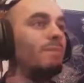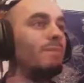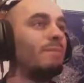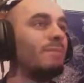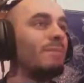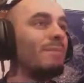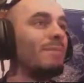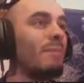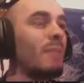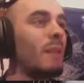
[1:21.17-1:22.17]

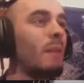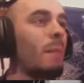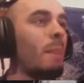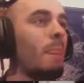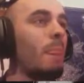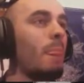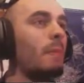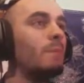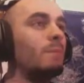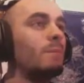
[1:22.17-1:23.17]

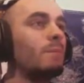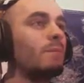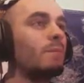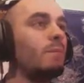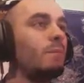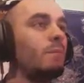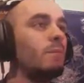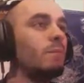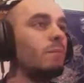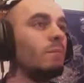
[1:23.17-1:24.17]

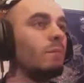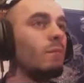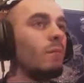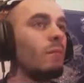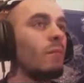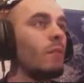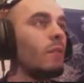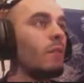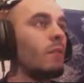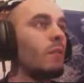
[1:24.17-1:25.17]

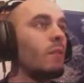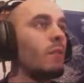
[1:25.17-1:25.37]
(silence)